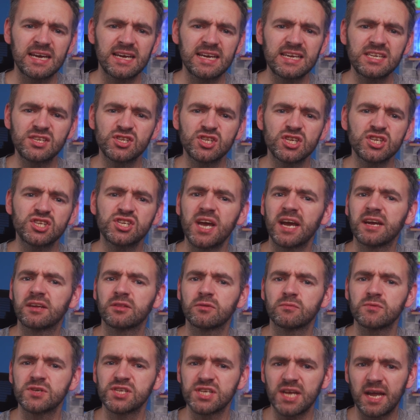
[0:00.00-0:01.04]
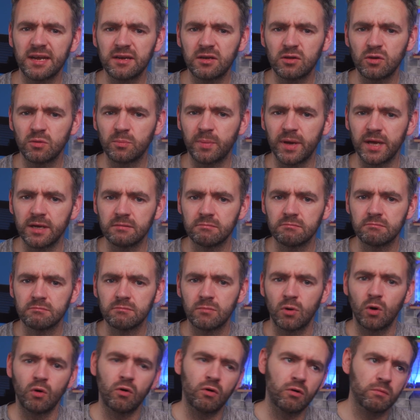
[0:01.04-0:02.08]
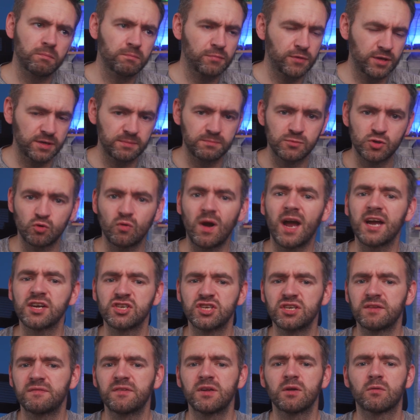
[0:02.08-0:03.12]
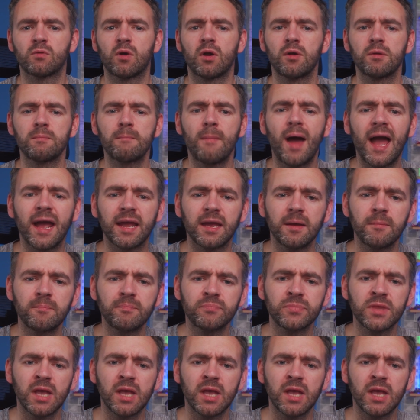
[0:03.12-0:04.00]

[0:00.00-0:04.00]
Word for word: is to check the recycle bin, or the trash if you're on Mac.